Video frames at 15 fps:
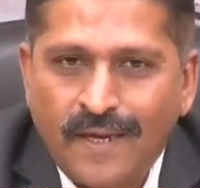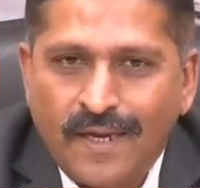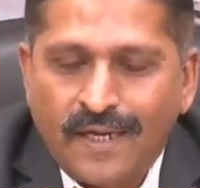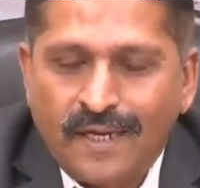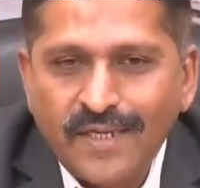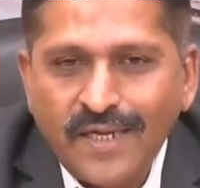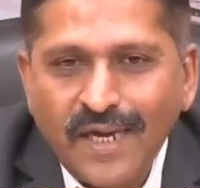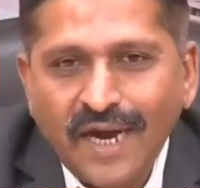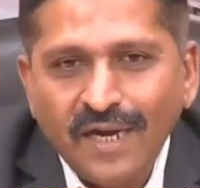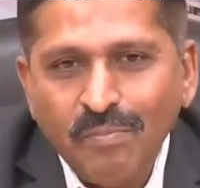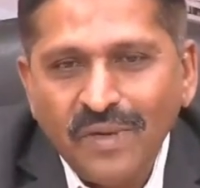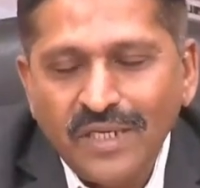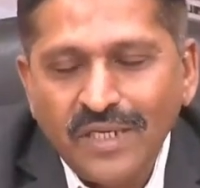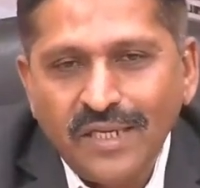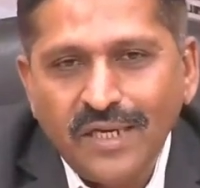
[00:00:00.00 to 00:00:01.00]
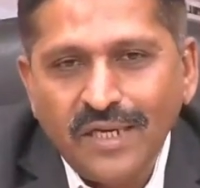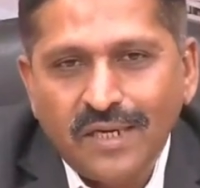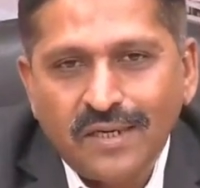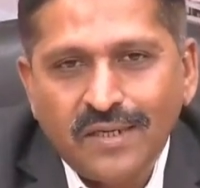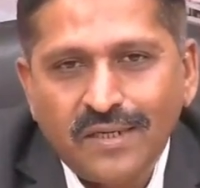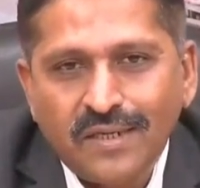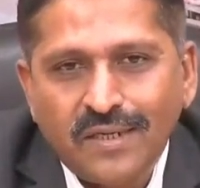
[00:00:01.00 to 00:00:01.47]
the yard material
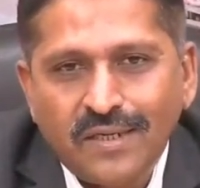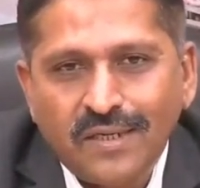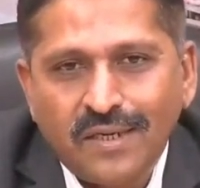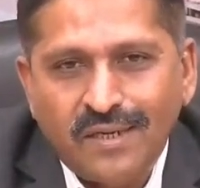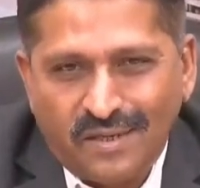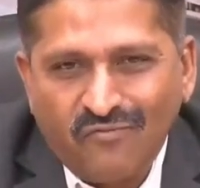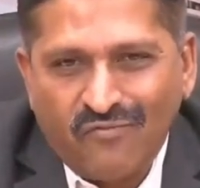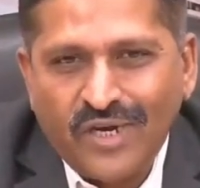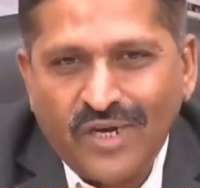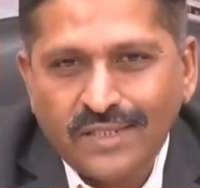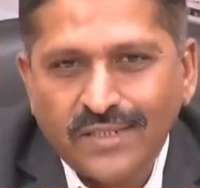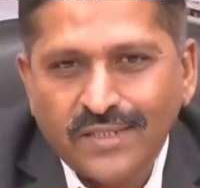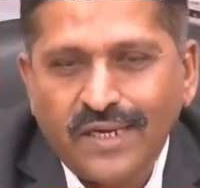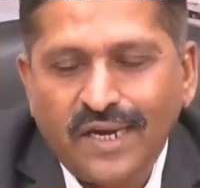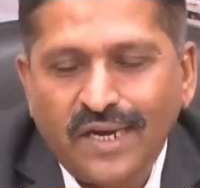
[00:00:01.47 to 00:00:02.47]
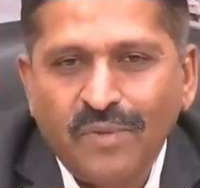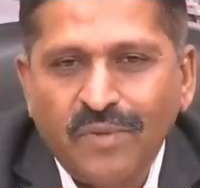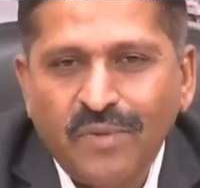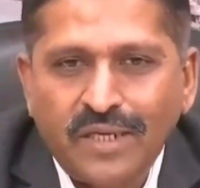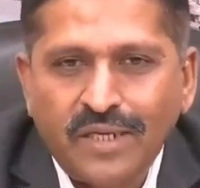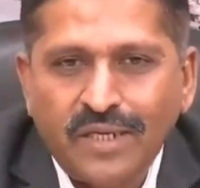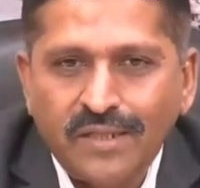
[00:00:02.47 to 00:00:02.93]
uh, when i say yard
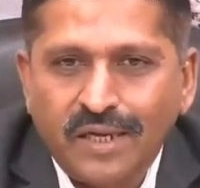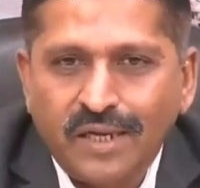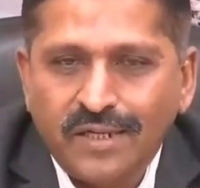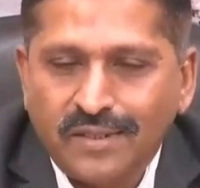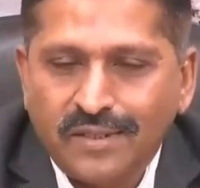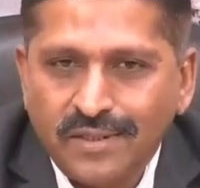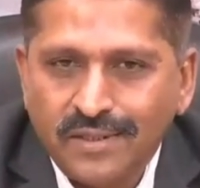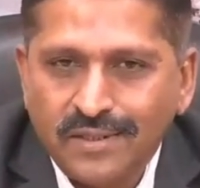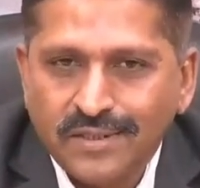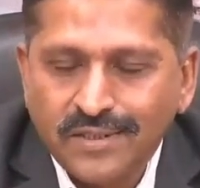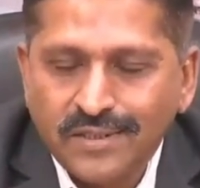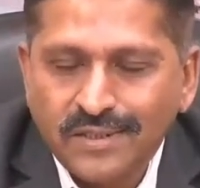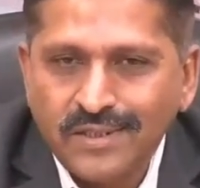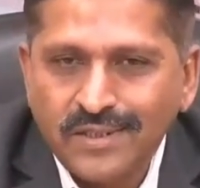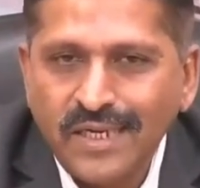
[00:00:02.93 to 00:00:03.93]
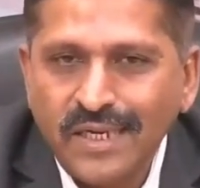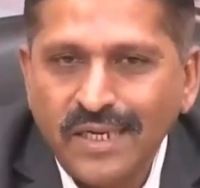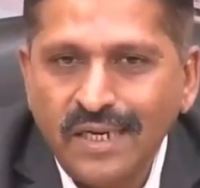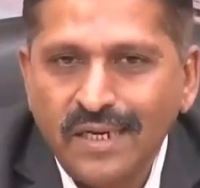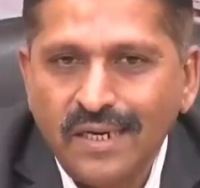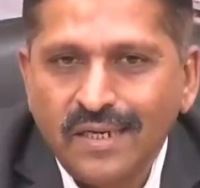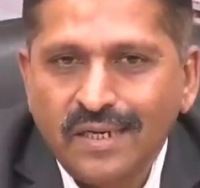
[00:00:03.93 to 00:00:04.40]
material that is steel
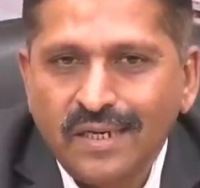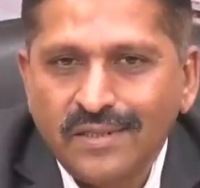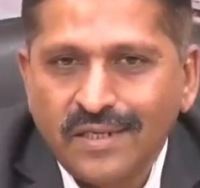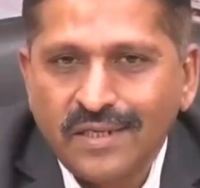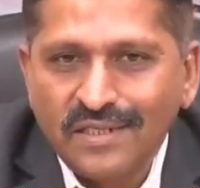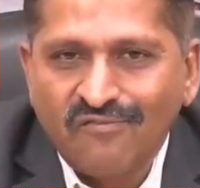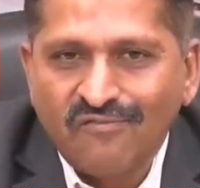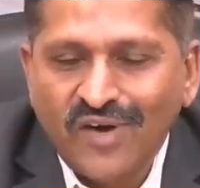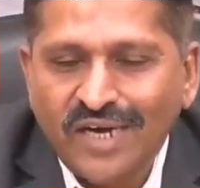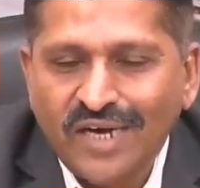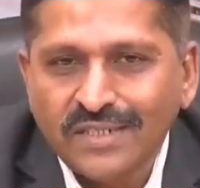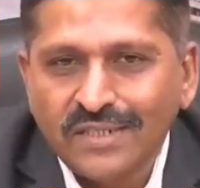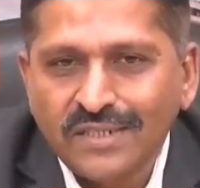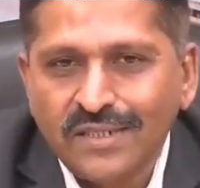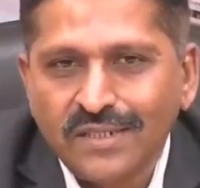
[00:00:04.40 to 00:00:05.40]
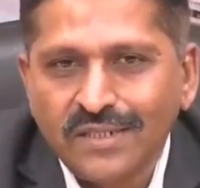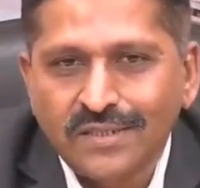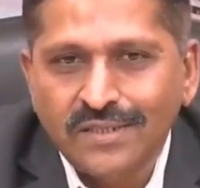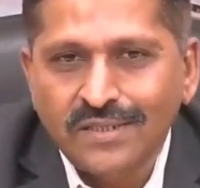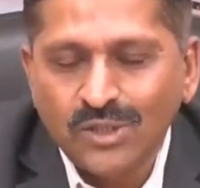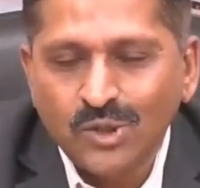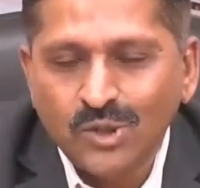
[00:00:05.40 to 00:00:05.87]
then the fasteners
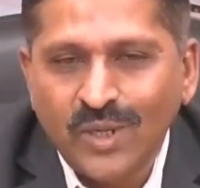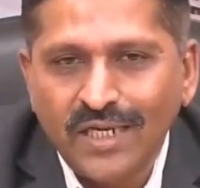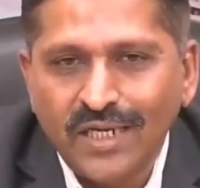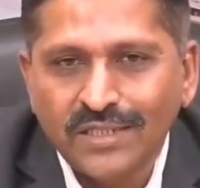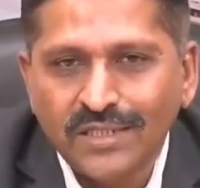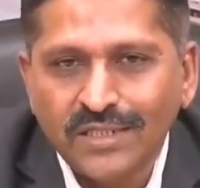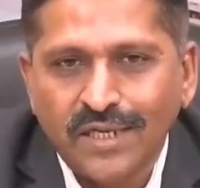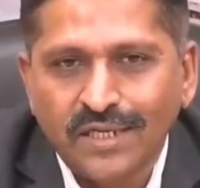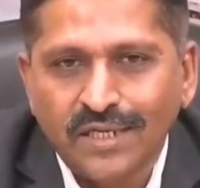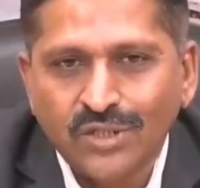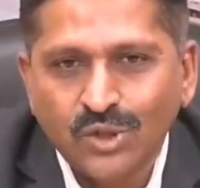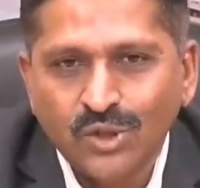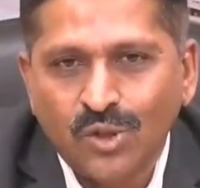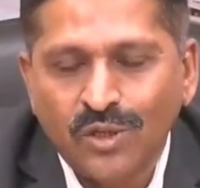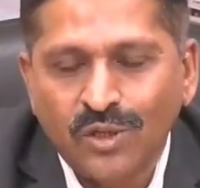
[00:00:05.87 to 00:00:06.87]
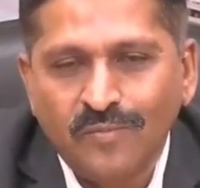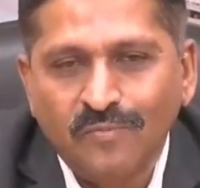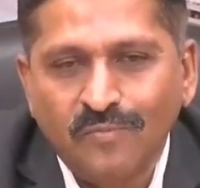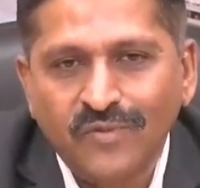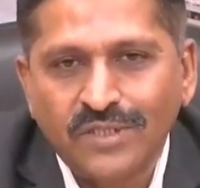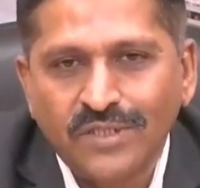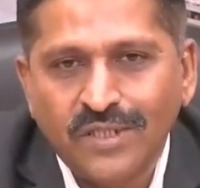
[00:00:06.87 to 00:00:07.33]
the insulation and so on
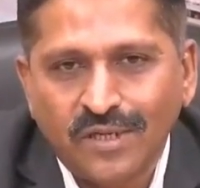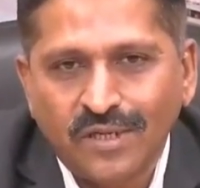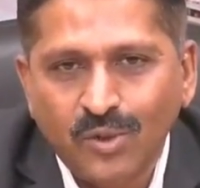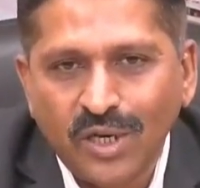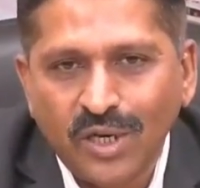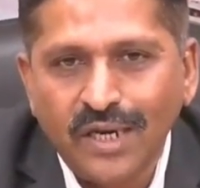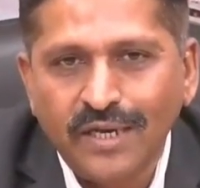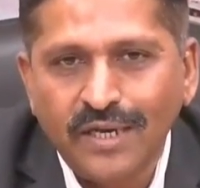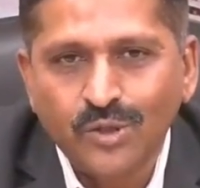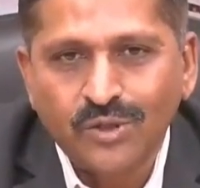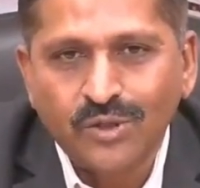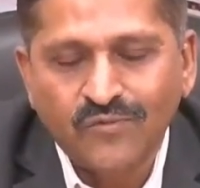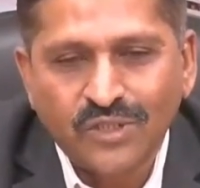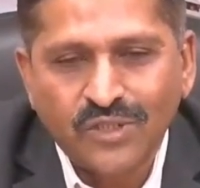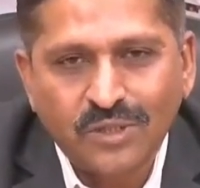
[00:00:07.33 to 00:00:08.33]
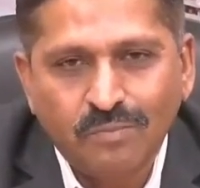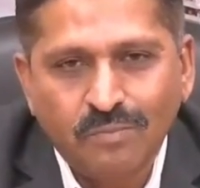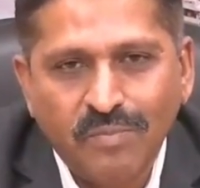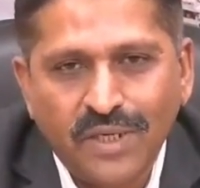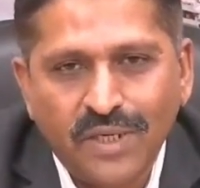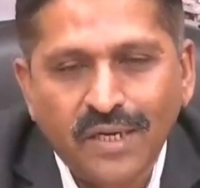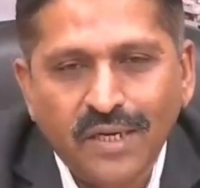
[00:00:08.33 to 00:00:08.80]
which regularly used for
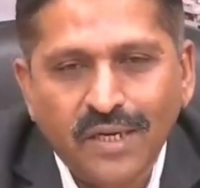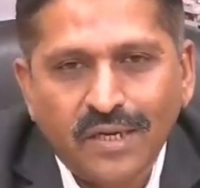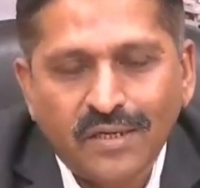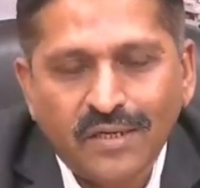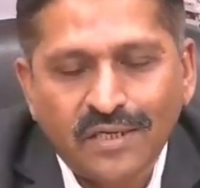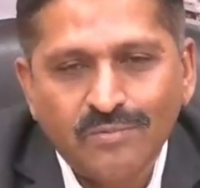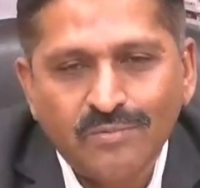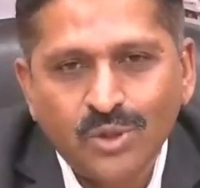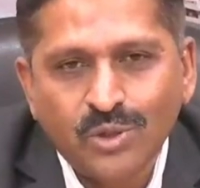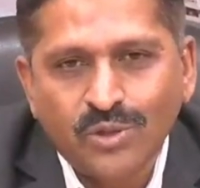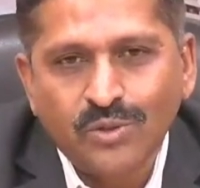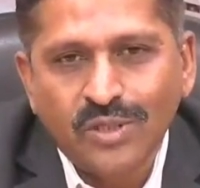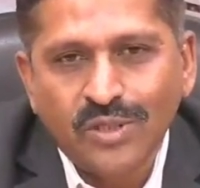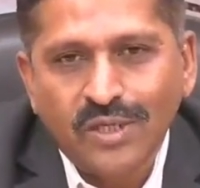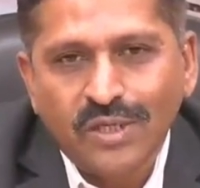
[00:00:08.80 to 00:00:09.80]
shipbuilding comes to around